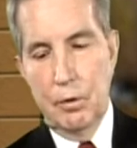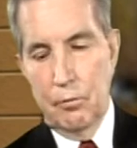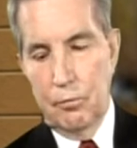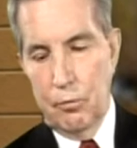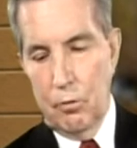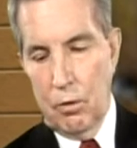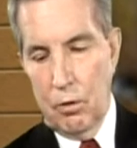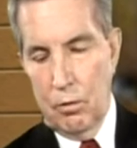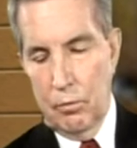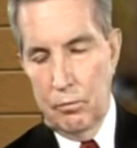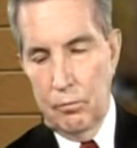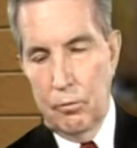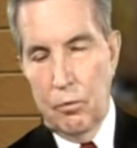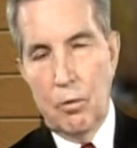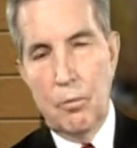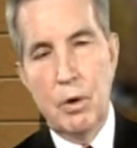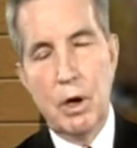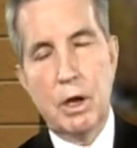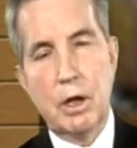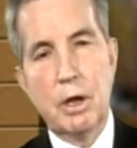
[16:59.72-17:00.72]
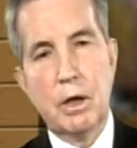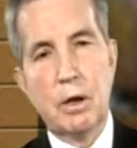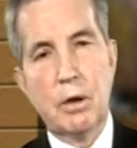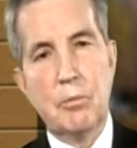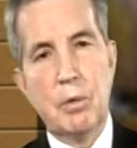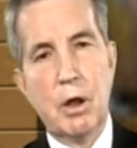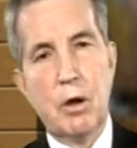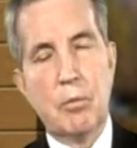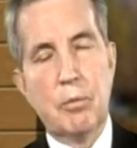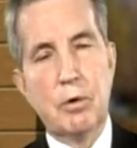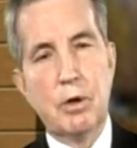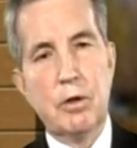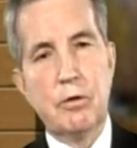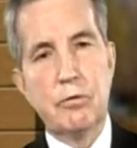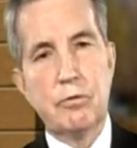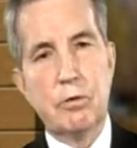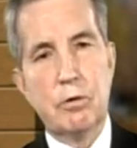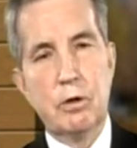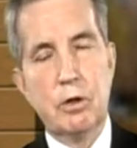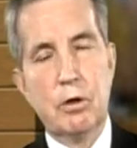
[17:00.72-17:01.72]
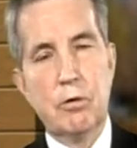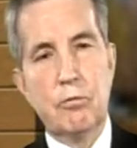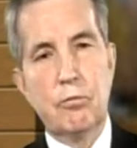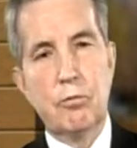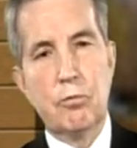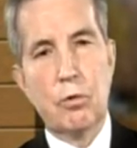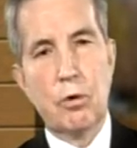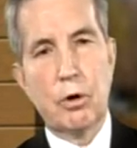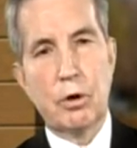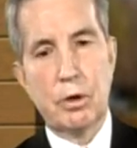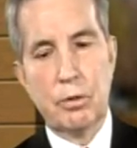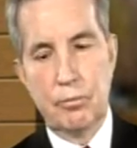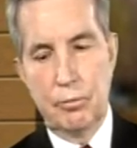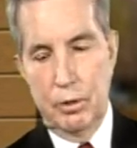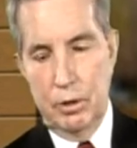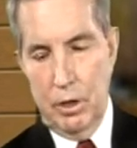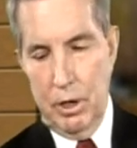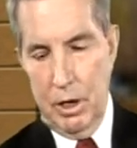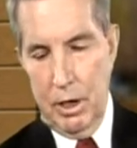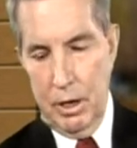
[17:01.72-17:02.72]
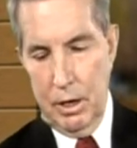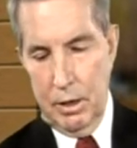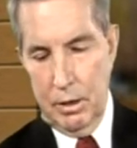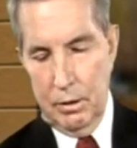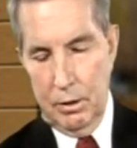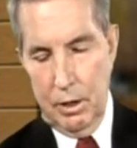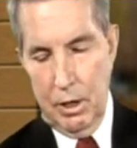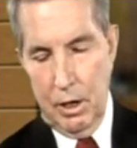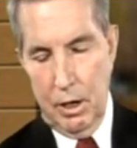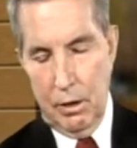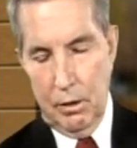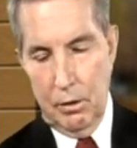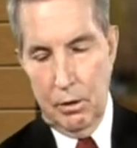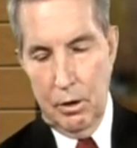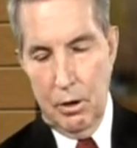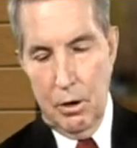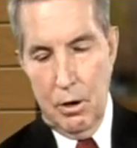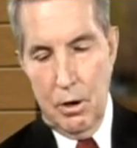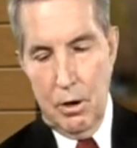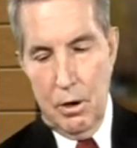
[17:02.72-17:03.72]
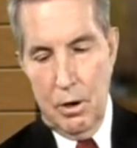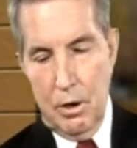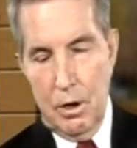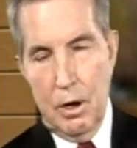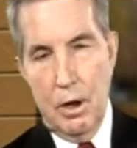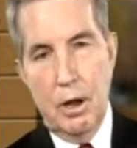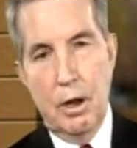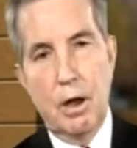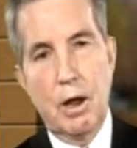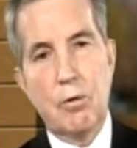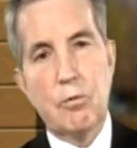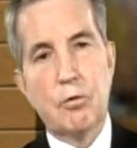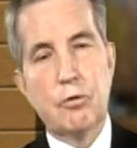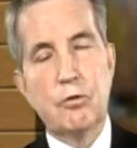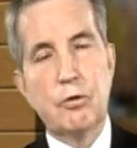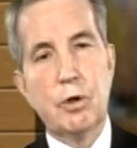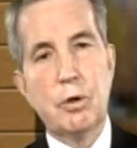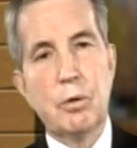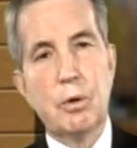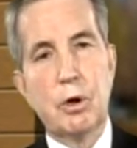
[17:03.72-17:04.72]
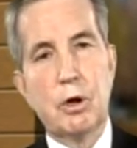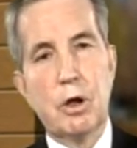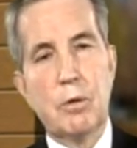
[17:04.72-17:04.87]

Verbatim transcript: for making it a better place to live, work, and play. And I will see you in a